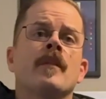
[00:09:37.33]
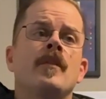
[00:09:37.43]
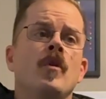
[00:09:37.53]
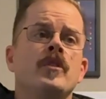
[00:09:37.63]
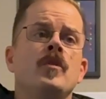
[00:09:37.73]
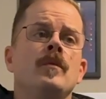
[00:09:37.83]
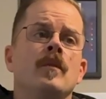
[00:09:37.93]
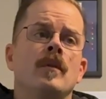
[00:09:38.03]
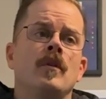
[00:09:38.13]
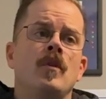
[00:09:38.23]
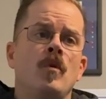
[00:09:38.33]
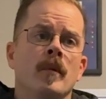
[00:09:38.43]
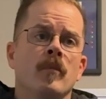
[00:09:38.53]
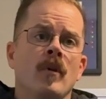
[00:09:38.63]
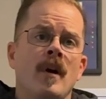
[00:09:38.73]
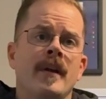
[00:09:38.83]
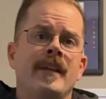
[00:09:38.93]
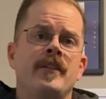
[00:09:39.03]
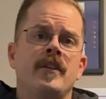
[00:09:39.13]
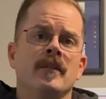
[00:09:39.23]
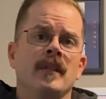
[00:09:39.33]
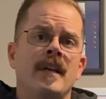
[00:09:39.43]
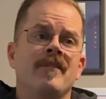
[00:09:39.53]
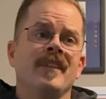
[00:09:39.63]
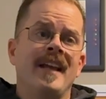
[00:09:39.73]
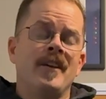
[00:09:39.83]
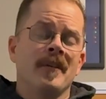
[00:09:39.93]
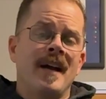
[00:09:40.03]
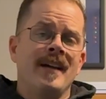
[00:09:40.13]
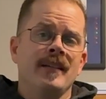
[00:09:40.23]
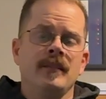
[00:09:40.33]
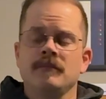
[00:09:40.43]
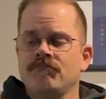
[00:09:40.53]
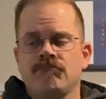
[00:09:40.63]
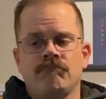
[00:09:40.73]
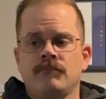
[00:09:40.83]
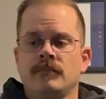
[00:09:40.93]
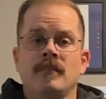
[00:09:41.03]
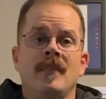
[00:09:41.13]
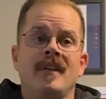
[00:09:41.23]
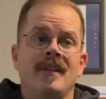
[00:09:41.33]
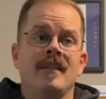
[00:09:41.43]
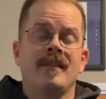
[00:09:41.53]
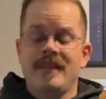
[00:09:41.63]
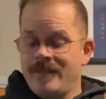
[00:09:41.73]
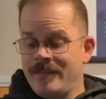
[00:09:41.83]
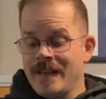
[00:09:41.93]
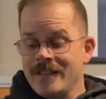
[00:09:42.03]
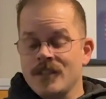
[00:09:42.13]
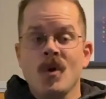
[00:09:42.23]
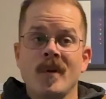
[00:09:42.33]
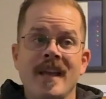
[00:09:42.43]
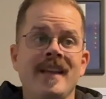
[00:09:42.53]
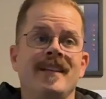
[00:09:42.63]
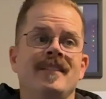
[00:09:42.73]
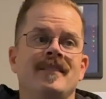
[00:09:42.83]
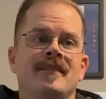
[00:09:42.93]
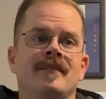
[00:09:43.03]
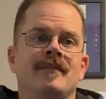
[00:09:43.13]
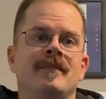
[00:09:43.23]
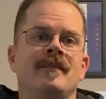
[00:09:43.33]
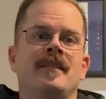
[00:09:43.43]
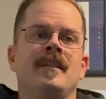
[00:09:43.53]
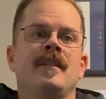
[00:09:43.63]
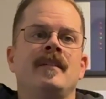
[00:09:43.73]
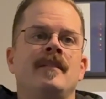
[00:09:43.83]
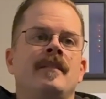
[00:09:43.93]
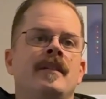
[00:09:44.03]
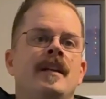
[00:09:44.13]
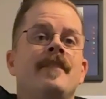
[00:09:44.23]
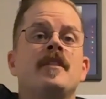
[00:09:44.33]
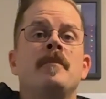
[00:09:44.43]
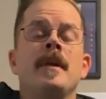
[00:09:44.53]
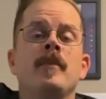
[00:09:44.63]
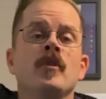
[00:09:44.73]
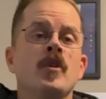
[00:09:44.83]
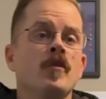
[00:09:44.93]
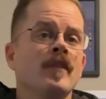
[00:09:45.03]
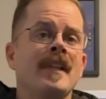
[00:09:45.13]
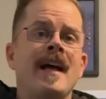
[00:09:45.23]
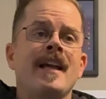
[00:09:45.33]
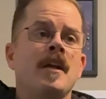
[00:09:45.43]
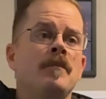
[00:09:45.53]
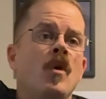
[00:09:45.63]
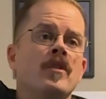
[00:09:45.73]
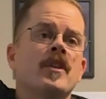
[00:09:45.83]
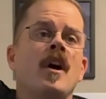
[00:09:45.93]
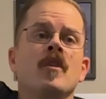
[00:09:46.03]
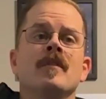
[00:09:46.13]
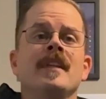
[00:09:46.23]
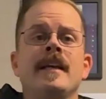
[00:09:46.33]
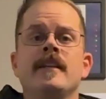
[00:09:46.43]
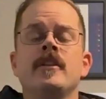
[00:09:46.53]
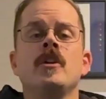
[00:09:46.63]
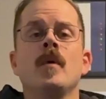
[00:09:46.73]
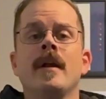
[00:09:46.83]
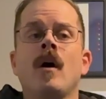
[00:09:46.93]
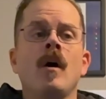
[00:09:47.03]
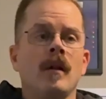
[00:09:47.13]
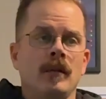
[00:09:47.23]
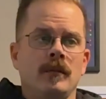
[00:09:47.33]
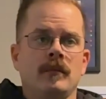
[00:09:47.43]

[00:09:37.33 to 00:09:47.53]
those who were brought into your life later on, that's okay. If the people you rely on most aren't related to you at all,